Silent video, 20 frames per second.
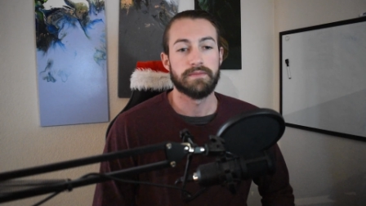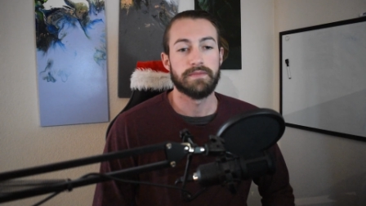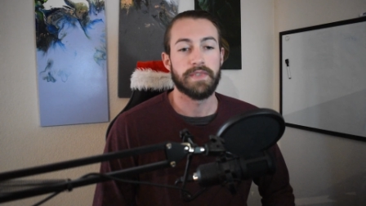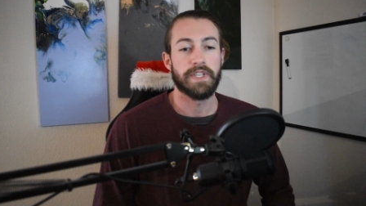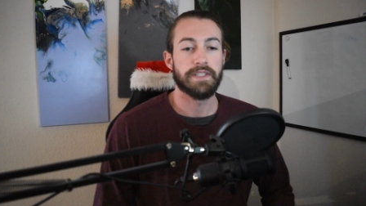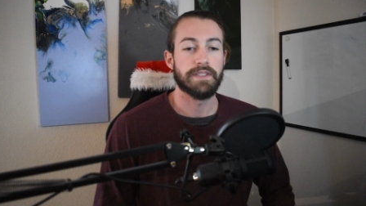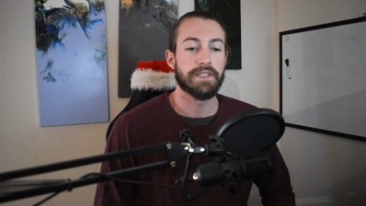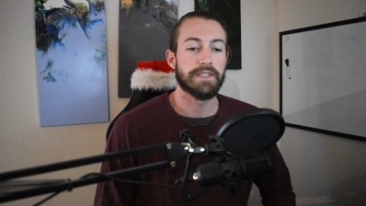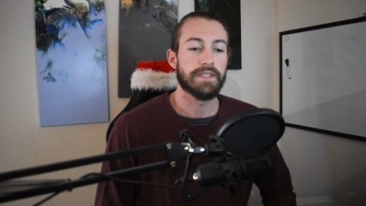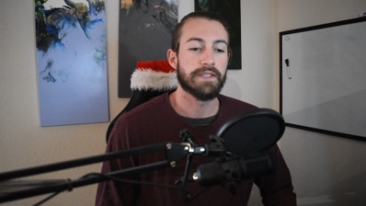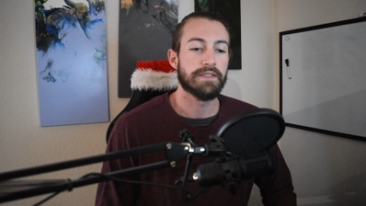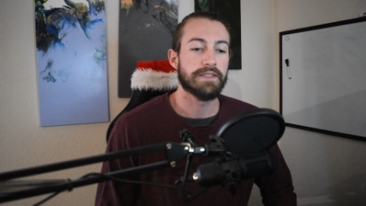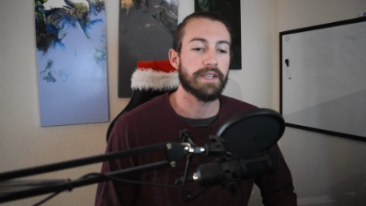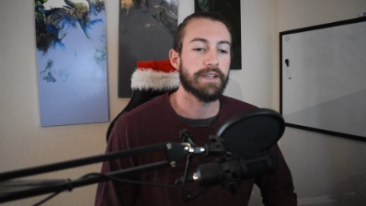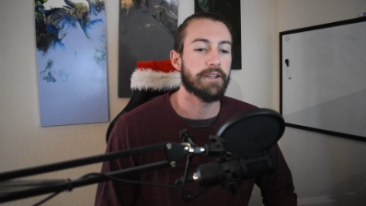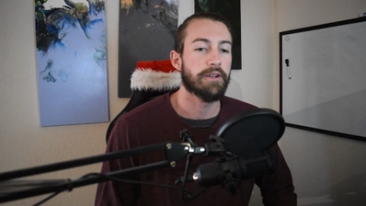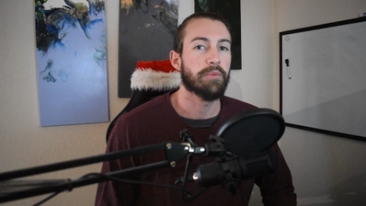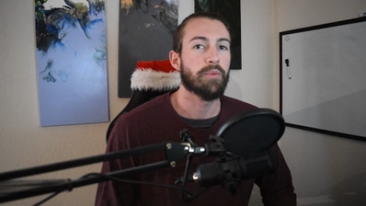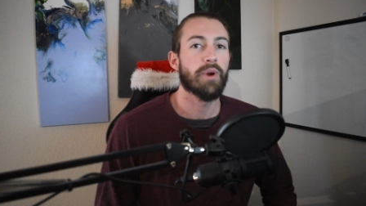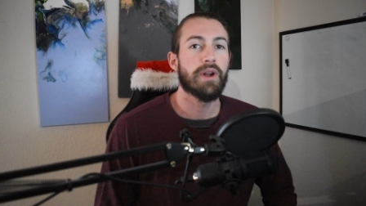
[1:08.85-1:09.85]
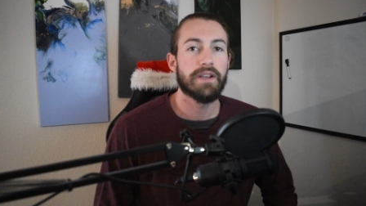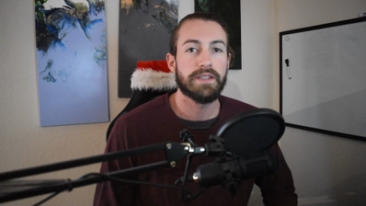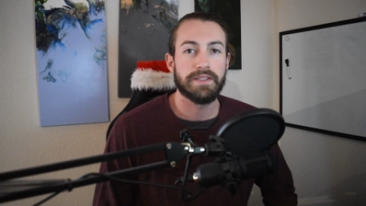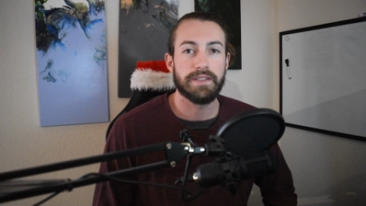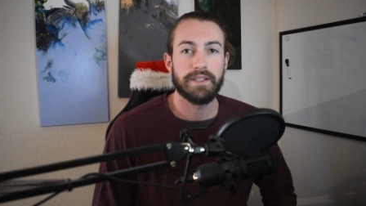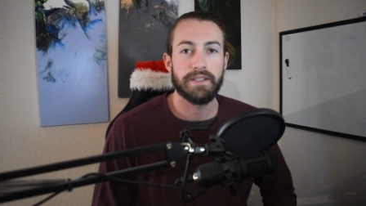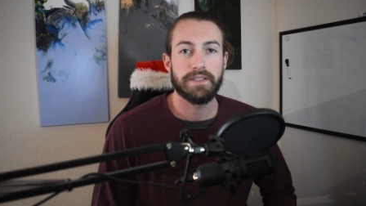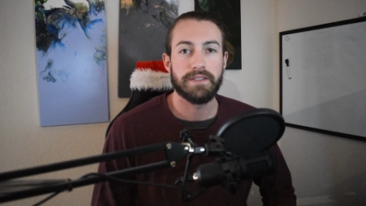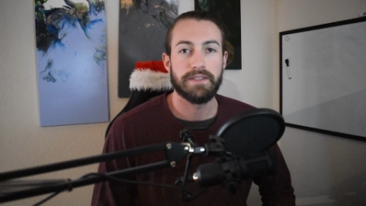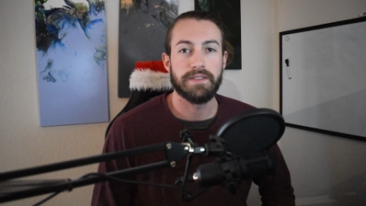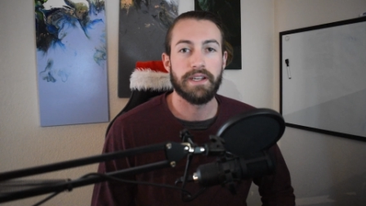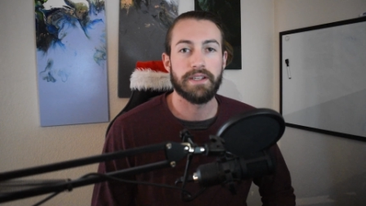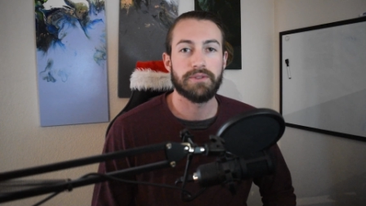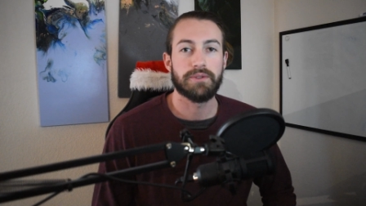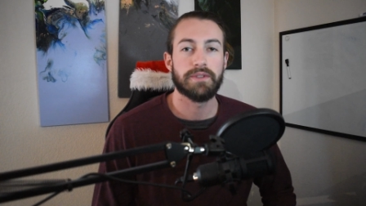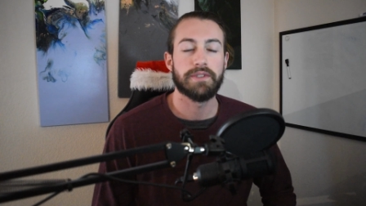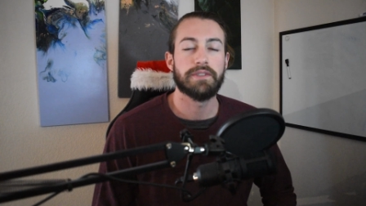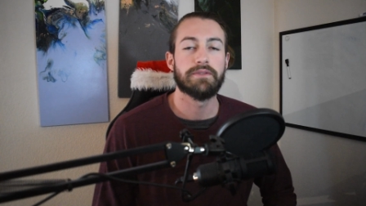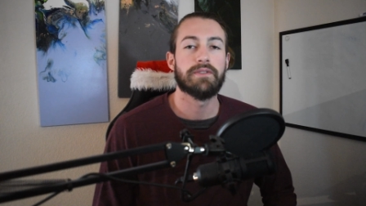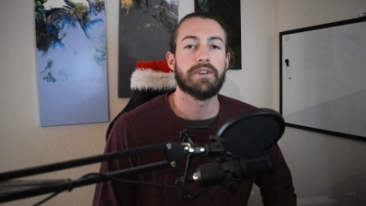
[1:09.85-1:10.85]
And this entire process
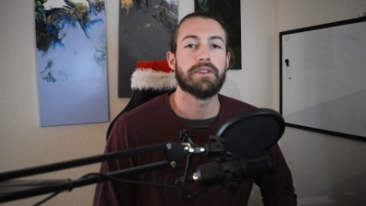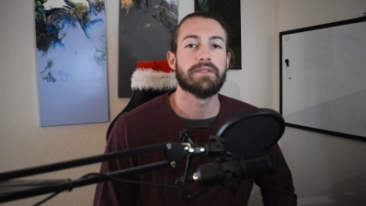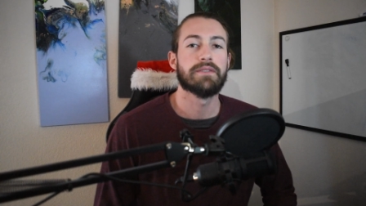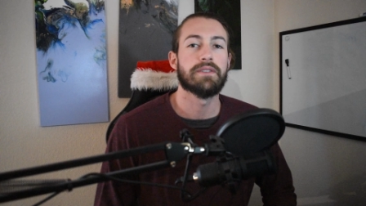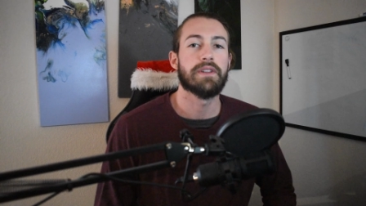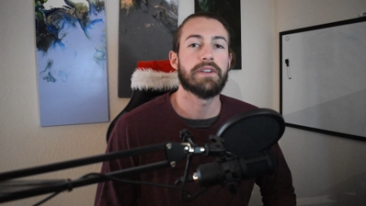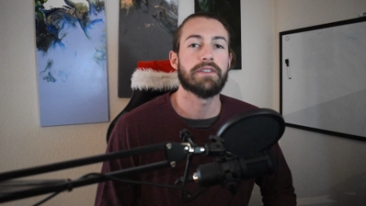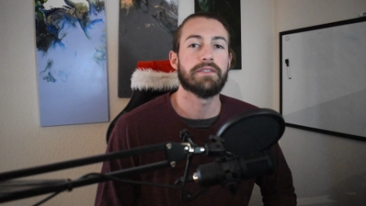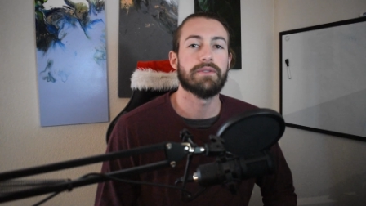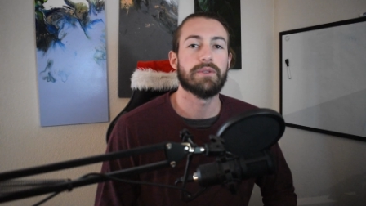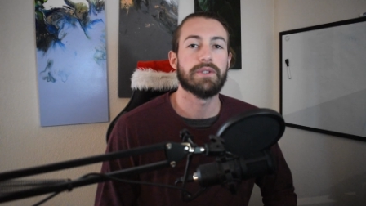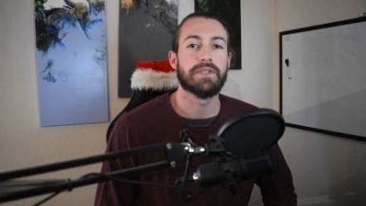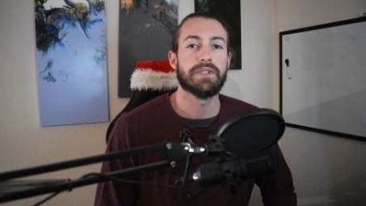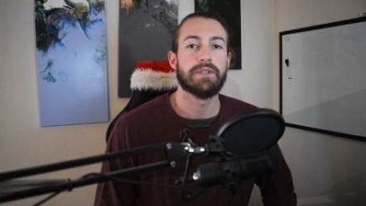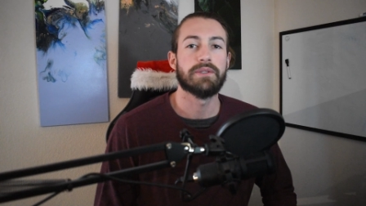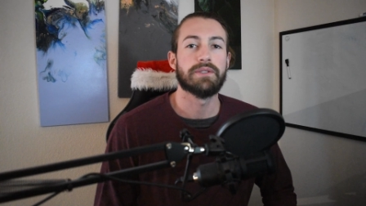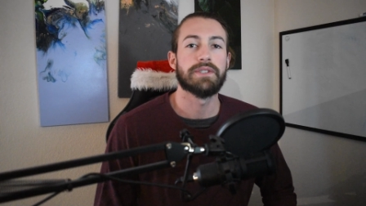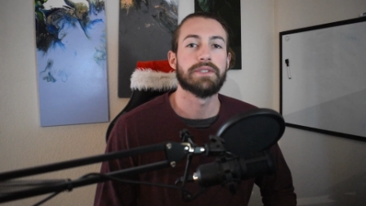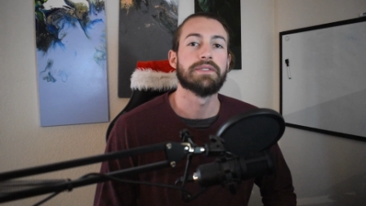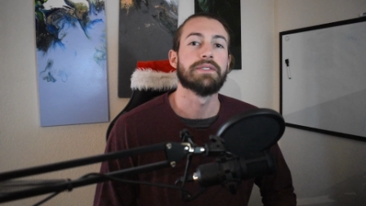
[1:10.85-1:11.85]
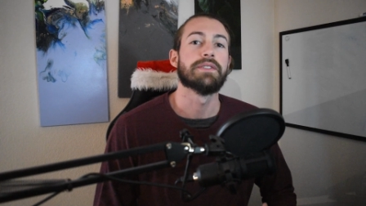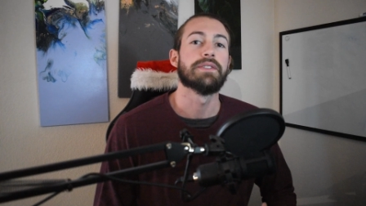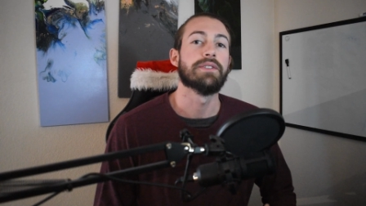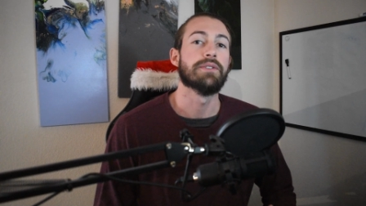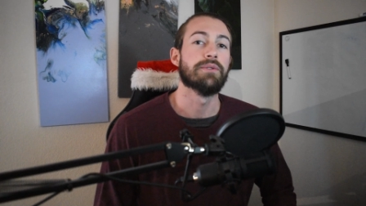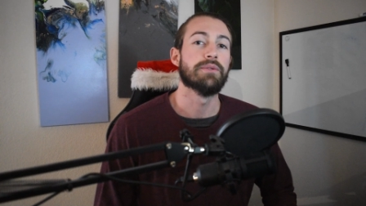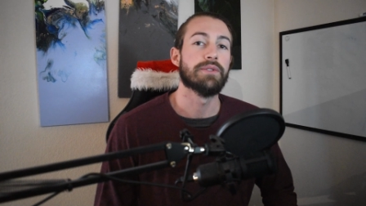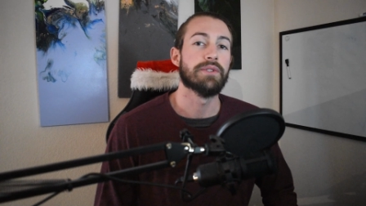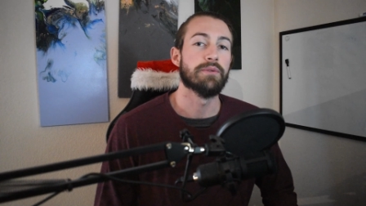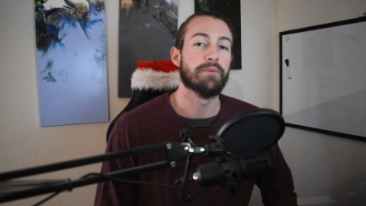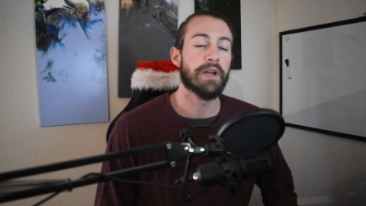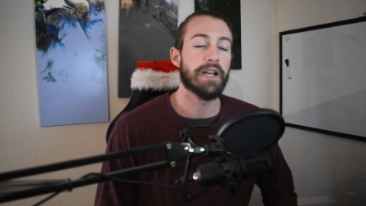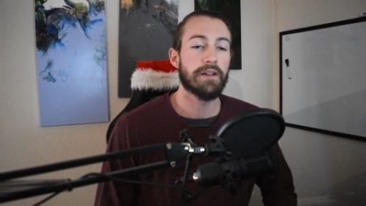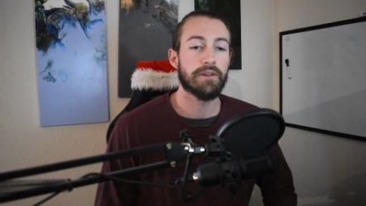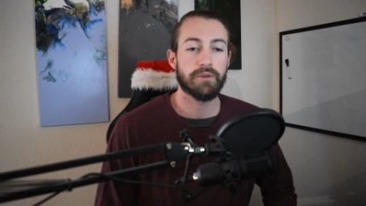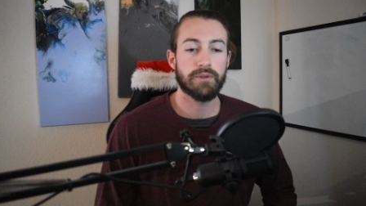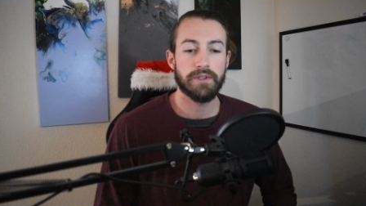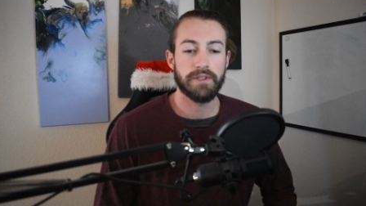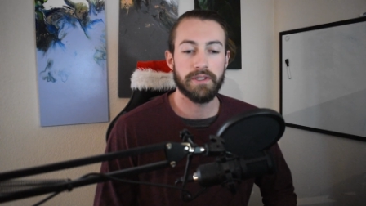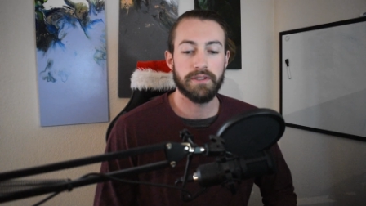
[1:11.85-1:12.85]
naturally involved a lot of research into the YouTube
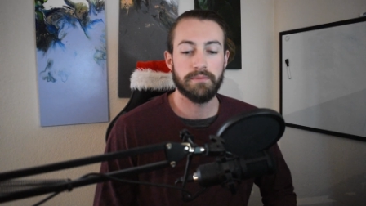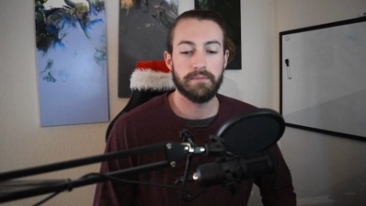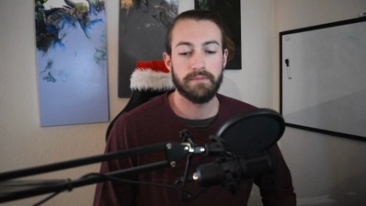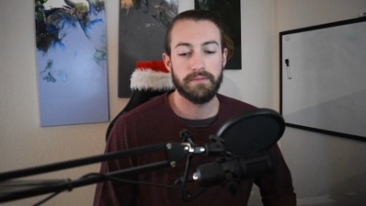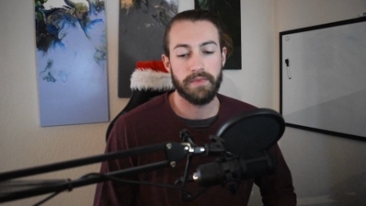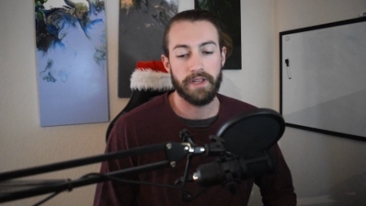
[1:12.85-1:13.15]
algorithm,